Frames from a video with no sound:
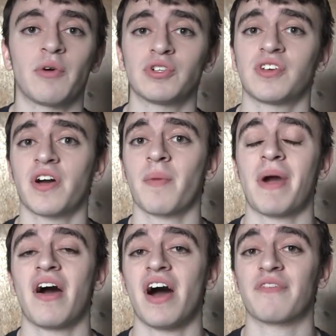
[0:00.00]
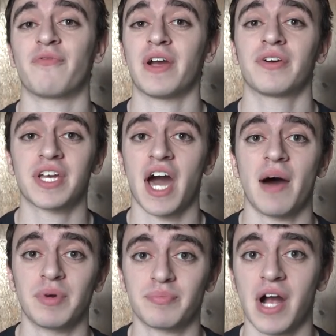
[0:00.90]
we'll talk about a very
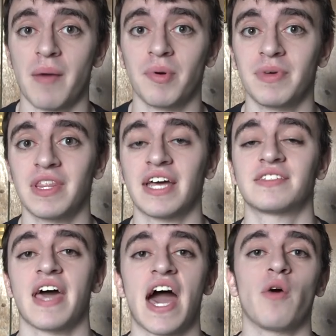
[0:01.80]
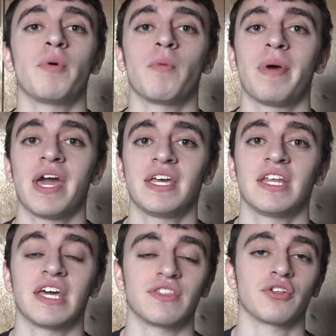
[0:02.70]
common problem, and that's elbow pain
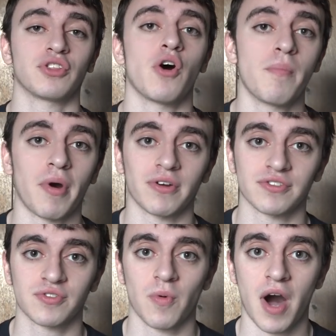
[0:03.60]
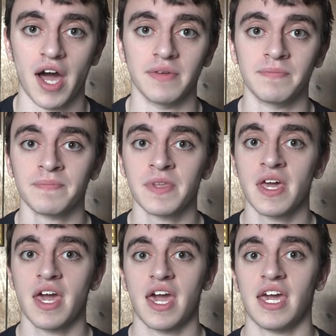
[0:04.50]
in the low bar squat.
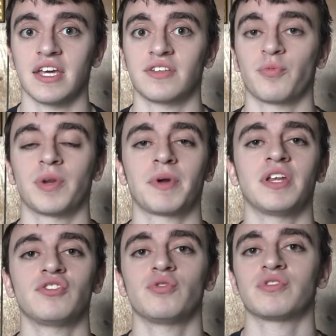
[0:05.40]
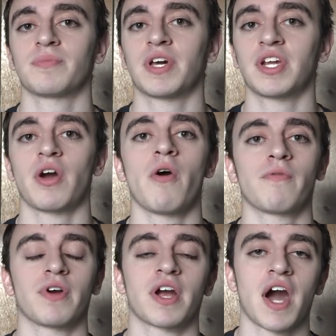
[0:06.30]
And what I'm going to do is I'm going to go
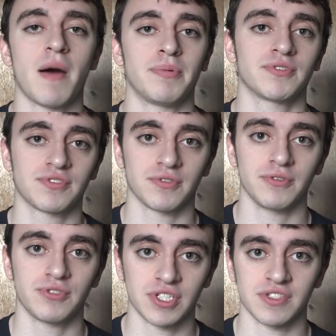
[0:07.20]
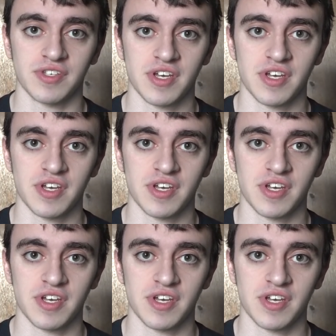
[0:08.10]
over a couple solutions